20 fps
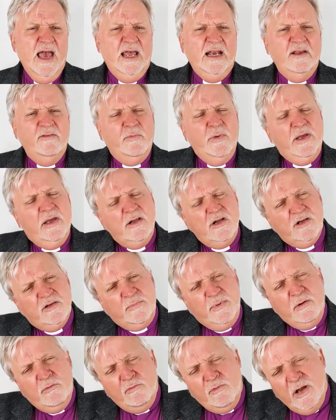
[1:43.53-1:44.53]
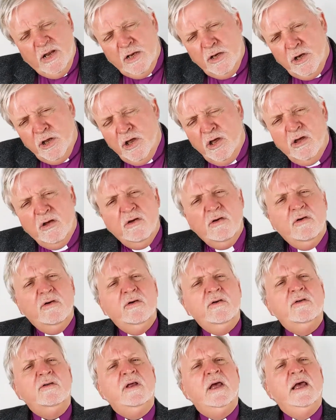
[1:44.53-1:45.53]
And if we can just be
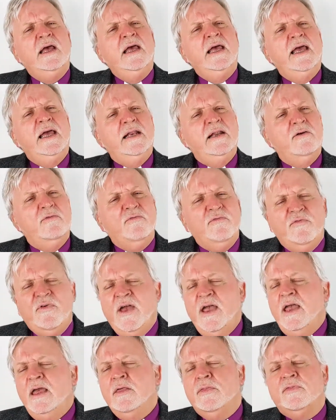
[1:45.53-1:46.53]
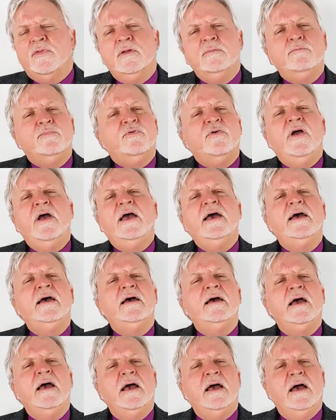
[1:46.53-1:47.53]
renewed in a faith and
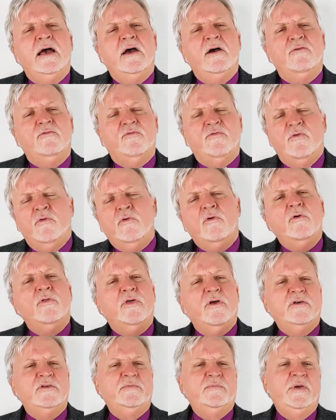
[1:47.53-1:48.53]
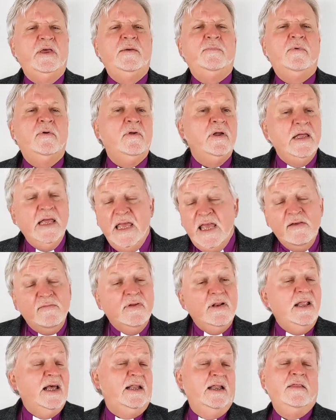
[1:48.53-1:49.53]
prayer for those people,
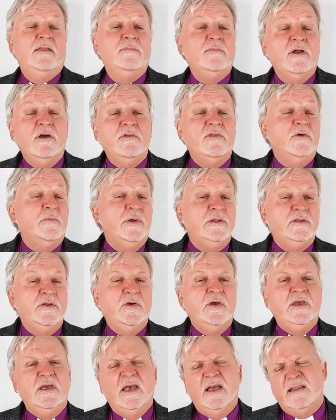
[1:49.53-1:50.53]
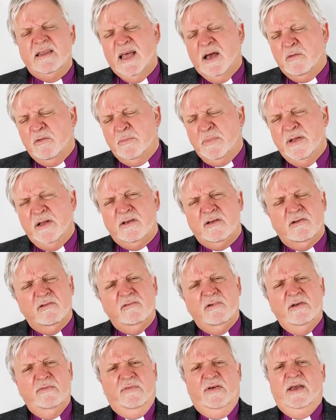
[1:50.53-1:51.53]
even letting them know that we're doing it, that would be
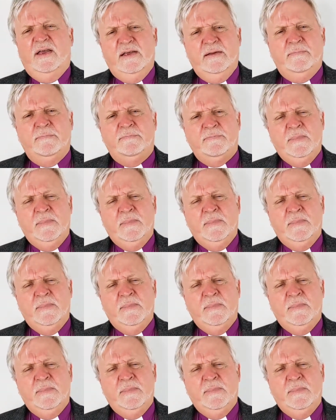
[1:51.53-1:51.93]
terrific.